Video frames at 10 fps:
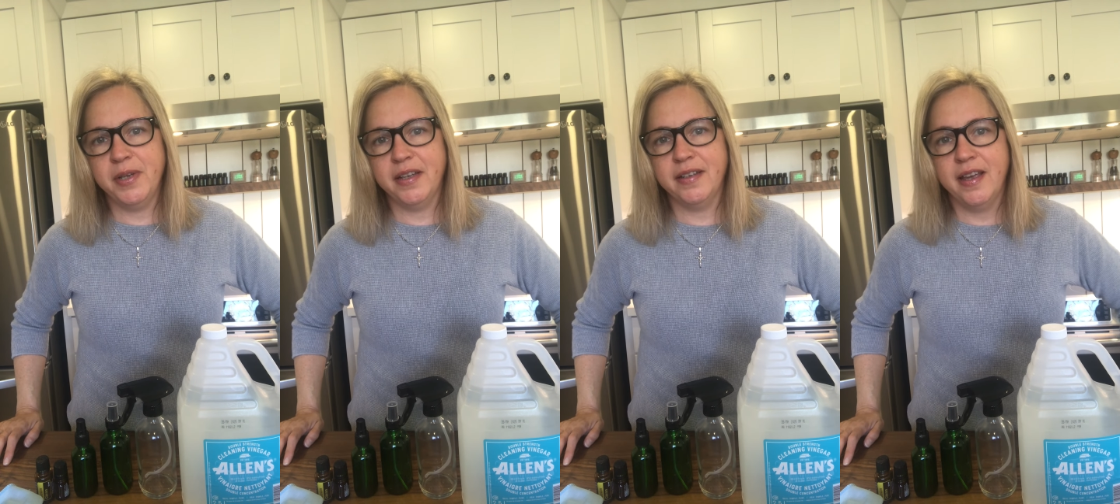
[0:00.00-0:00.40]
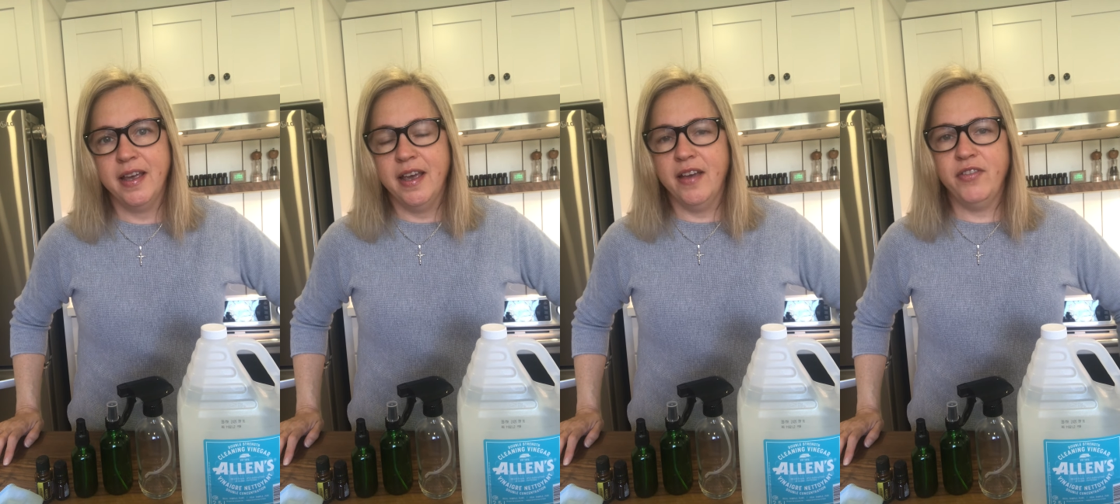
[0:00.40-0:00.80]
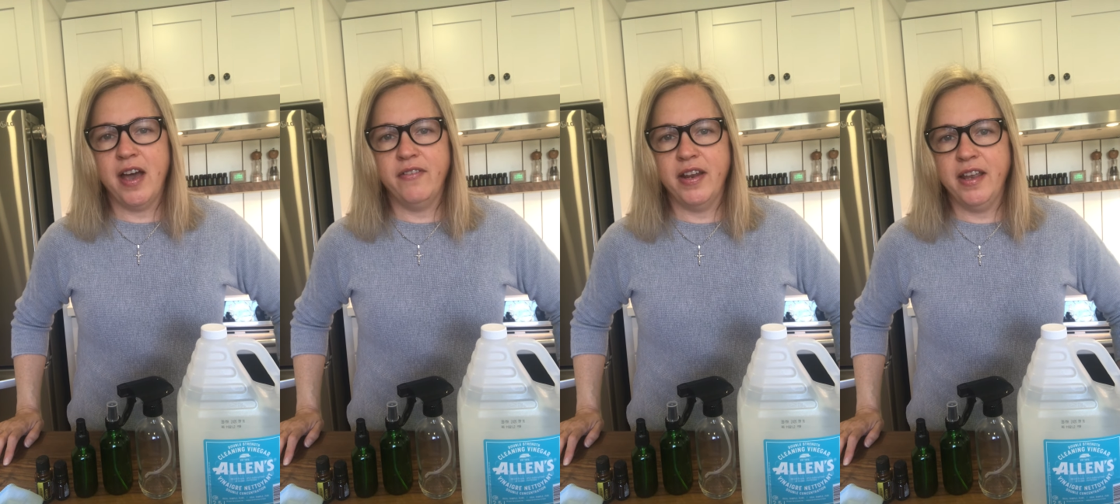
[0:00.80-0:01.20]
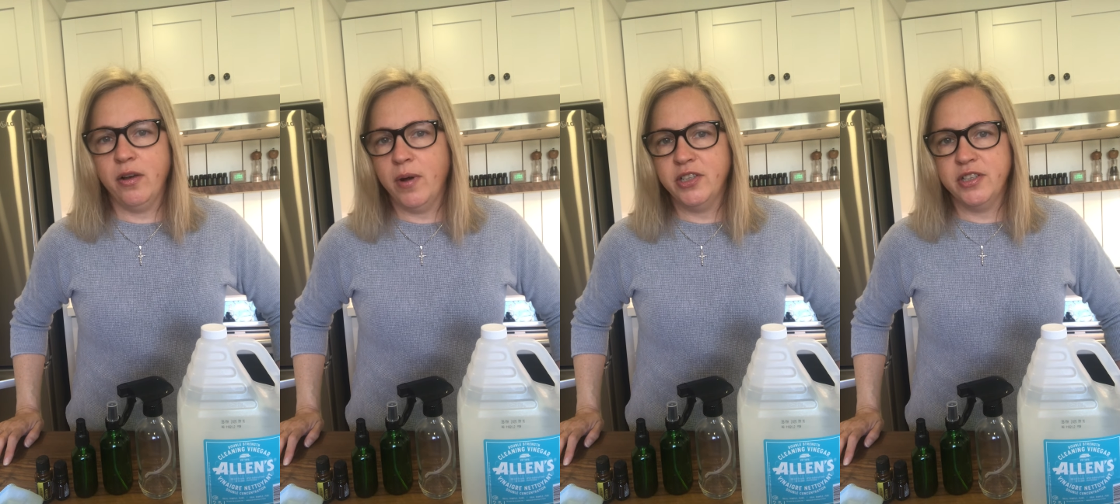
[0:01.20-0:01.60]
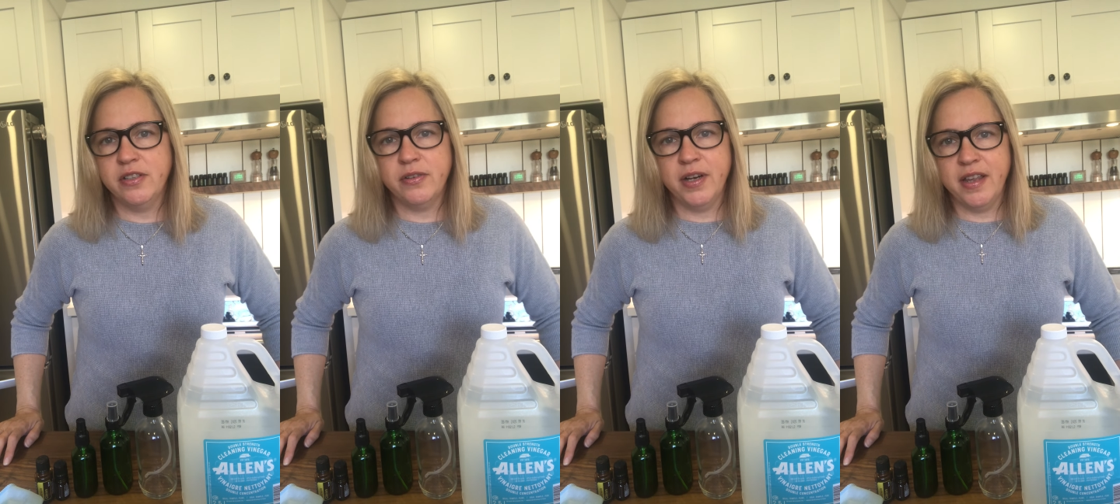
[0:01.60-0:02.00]
And if you have any
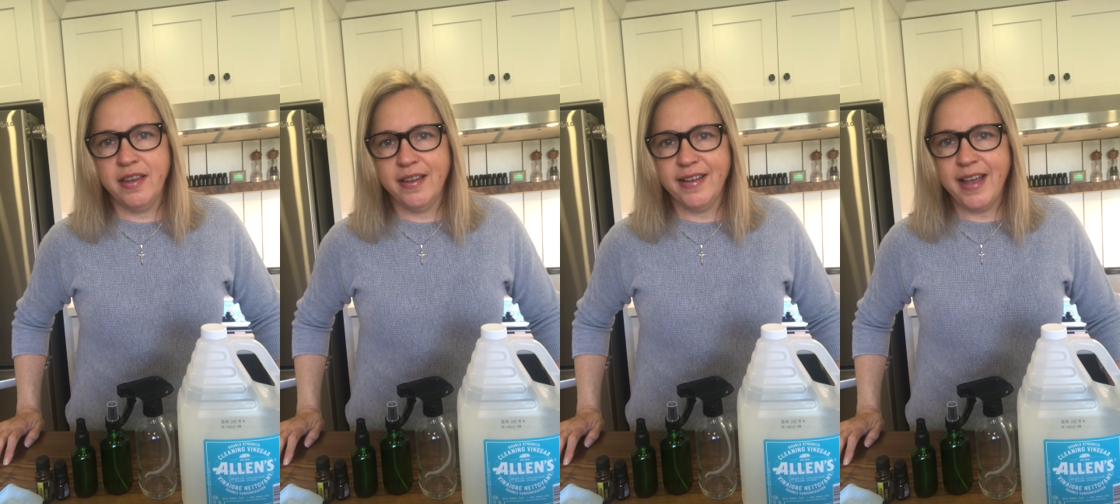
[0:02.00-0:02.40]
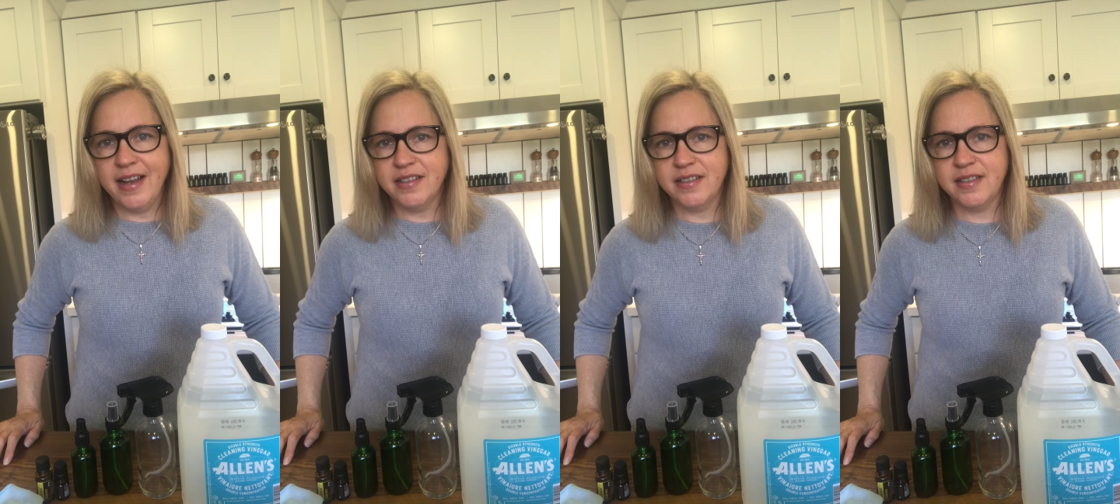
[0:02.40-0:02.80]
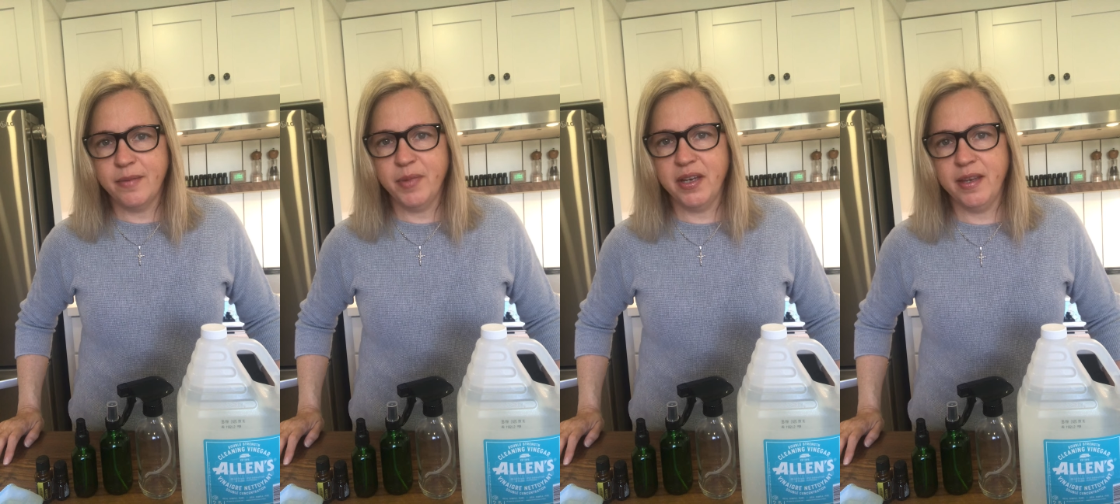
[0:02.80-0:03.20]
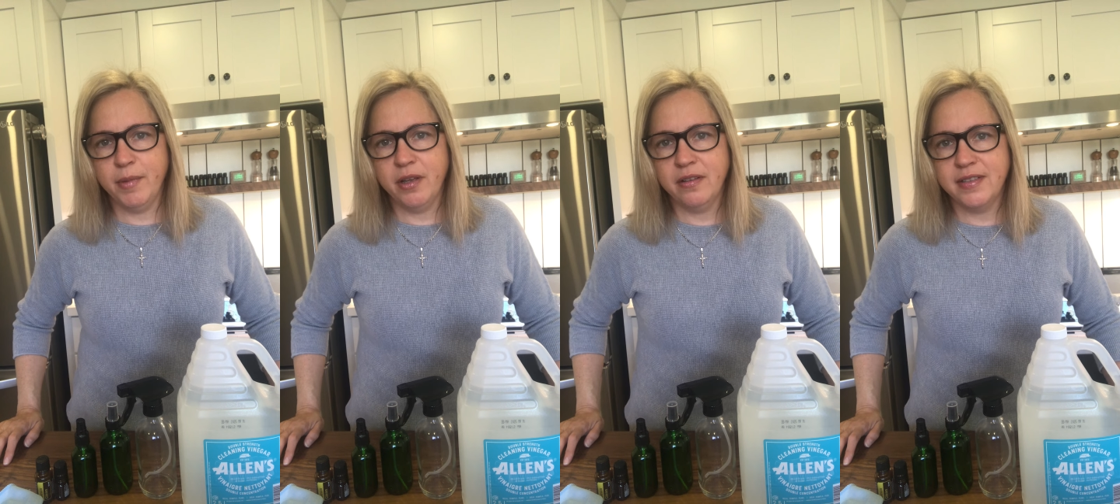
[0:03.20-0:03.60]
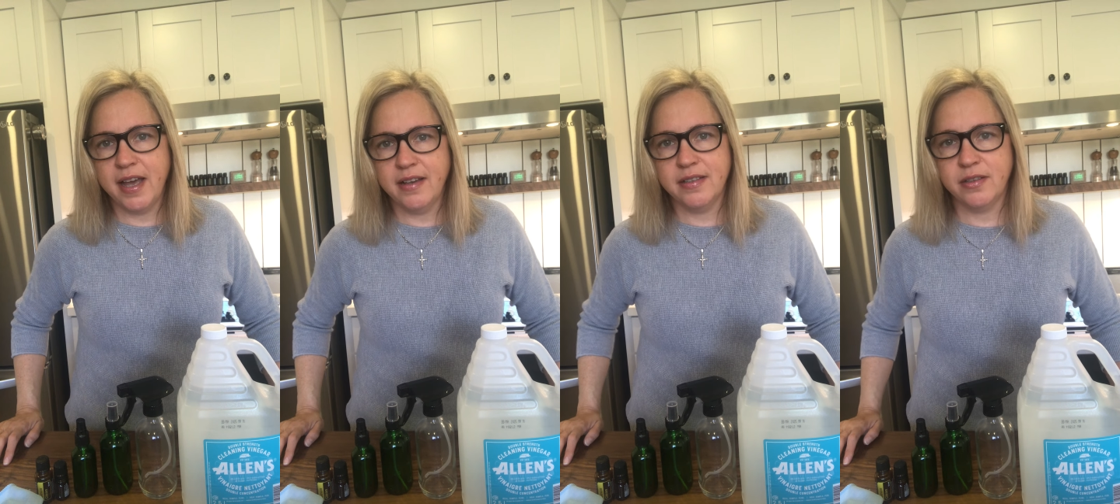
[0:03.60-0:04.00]
questions or anything like that, just send me an email,
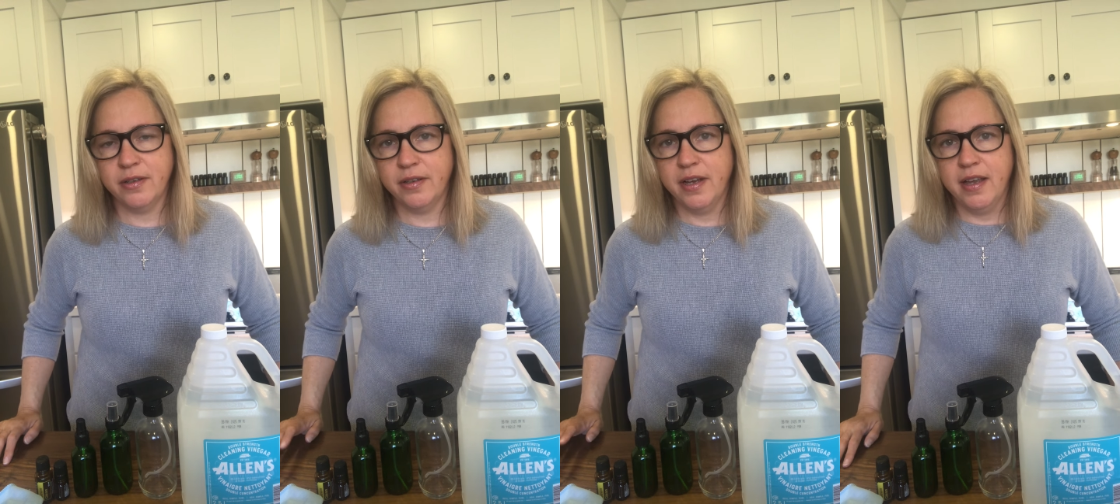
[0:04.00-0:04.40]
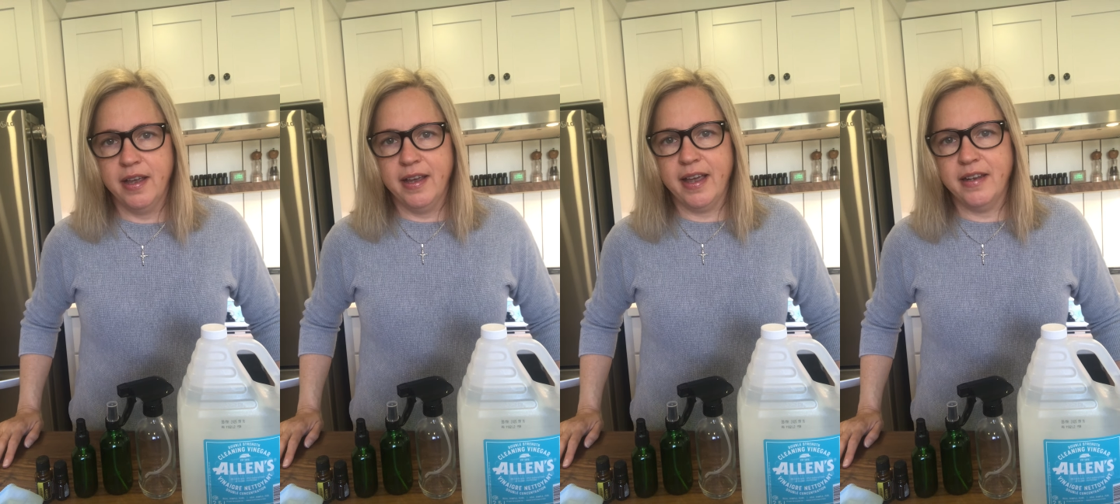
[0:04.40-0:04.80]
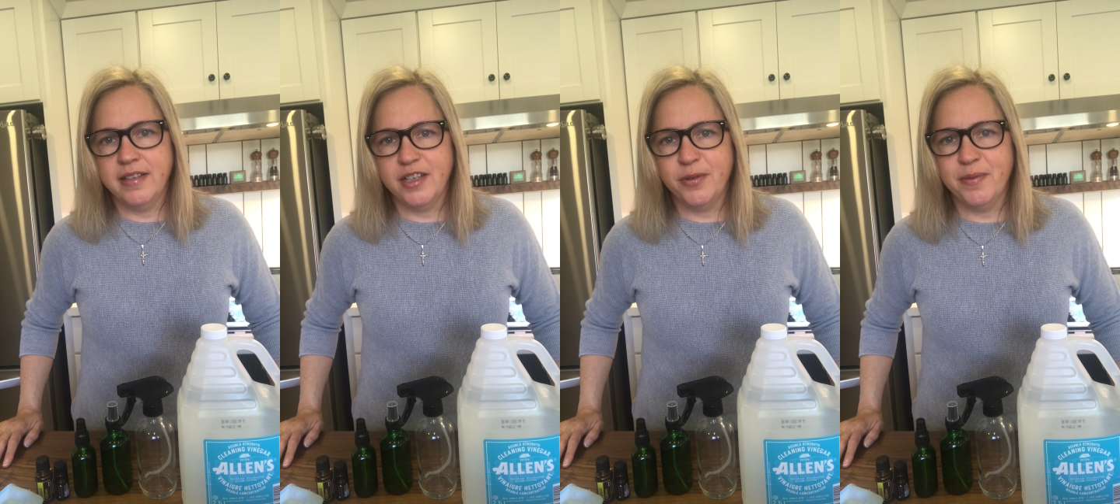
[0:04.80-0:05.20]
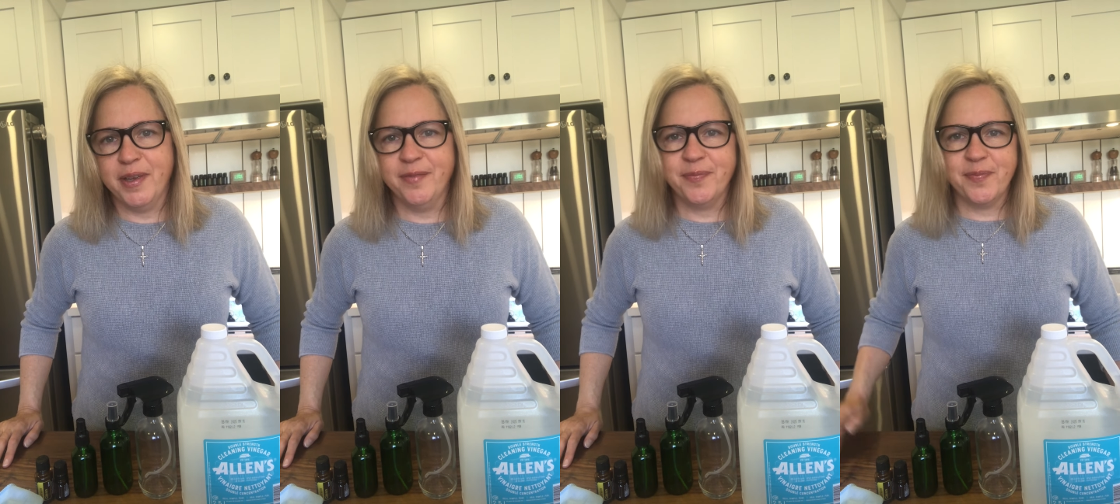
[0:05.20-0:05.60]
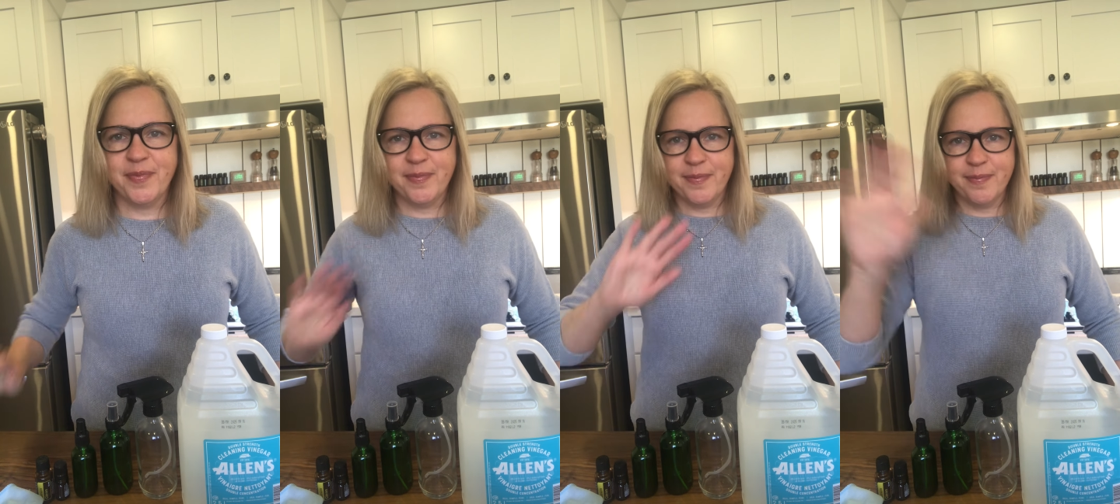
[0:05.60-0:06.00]
text, or get in touch with me.
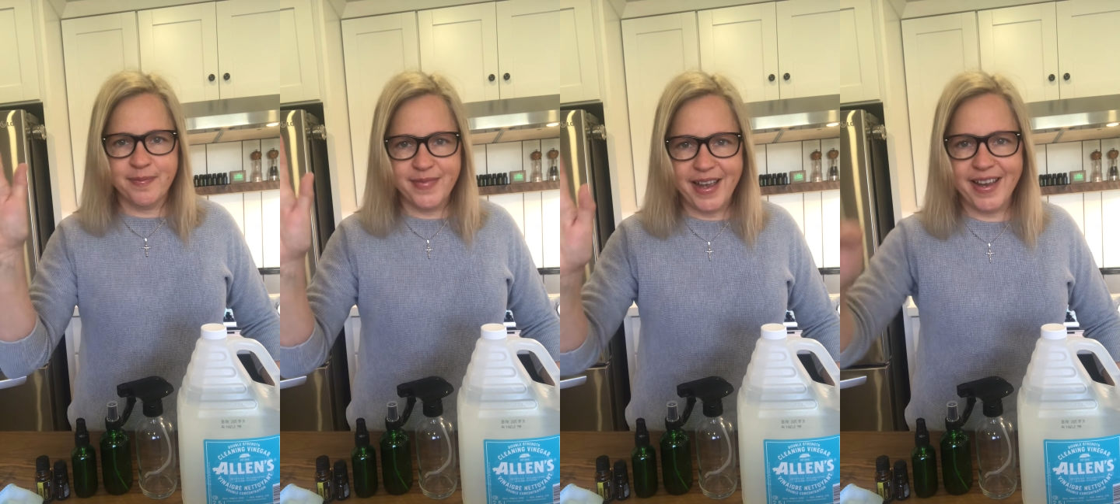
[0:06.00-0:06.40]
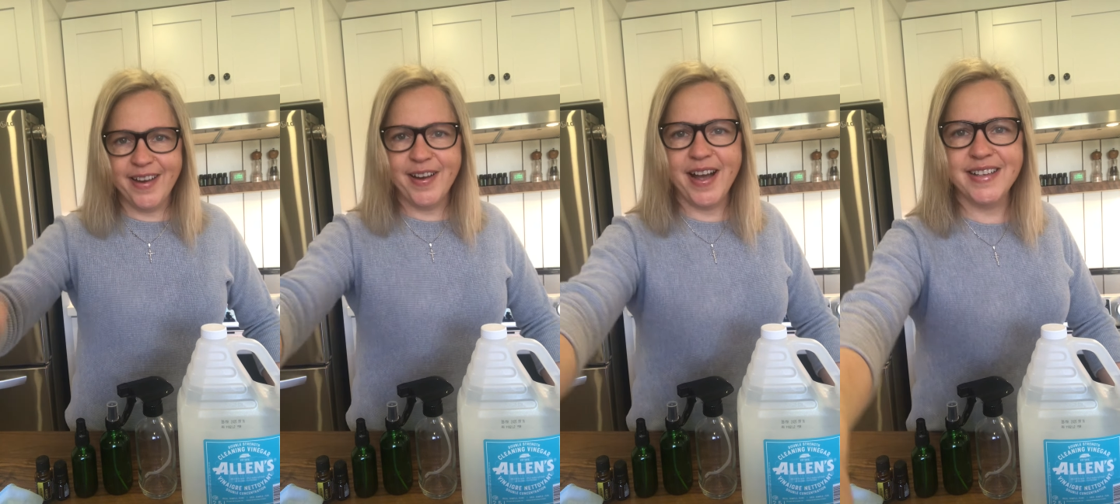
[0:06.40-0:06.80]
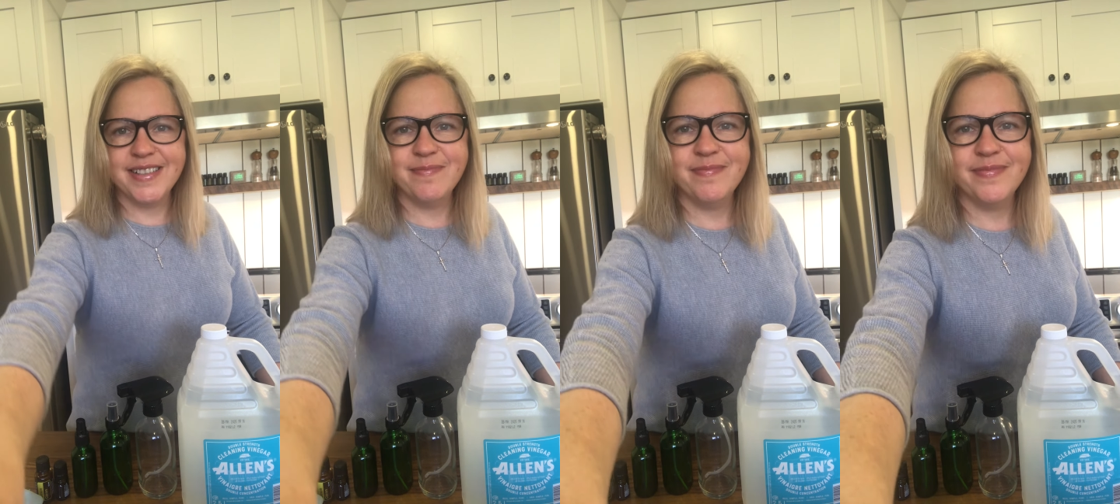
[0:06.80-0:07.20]
Take care, guys.